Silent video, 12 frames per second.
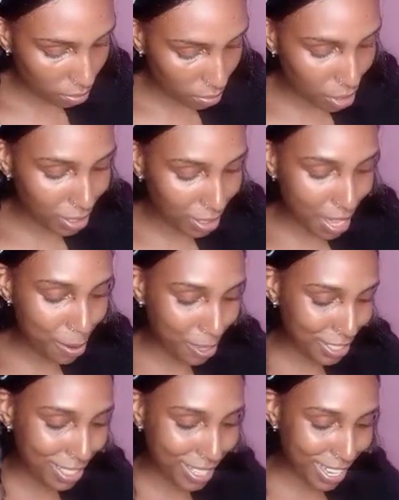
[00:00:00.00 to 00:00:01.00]
Because I
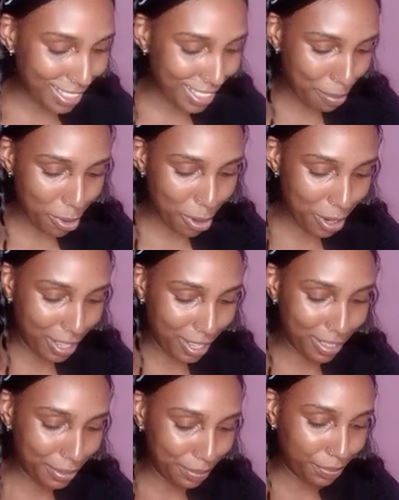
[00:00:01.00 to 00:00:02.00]
was trying them on
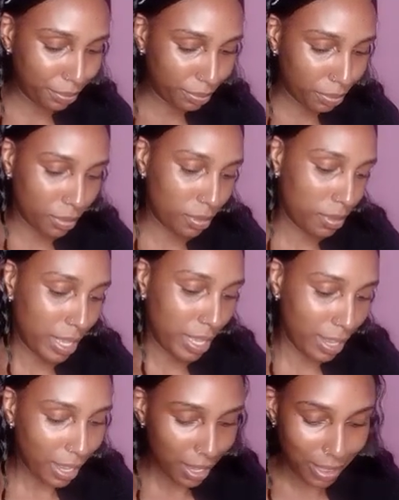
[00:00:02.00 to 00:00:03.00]

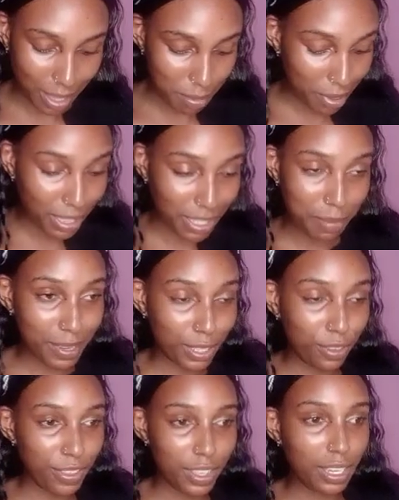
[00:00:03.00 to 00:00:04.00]
like the better
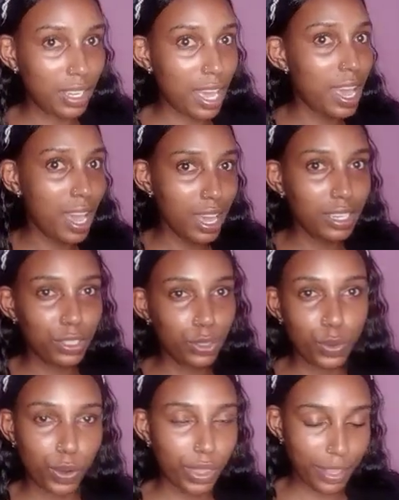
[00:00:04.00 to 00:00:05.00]
part of the day. I
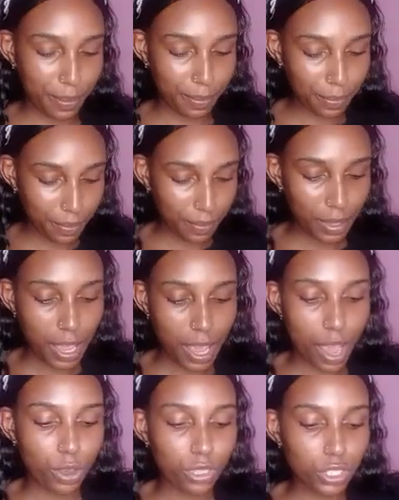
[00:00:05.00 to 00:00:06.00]
hadn't wore them.
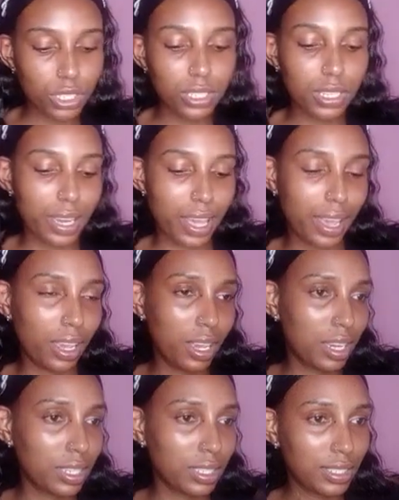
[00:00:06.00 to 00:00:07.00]
I was just
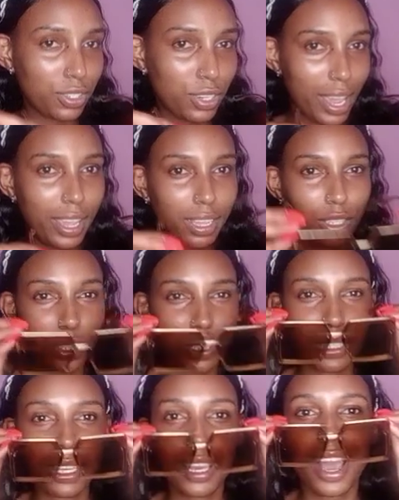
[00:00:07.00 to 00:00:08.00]
like trying to
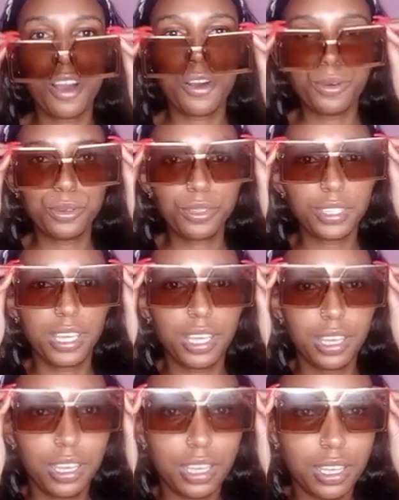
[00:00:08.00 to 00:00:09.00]
see how they.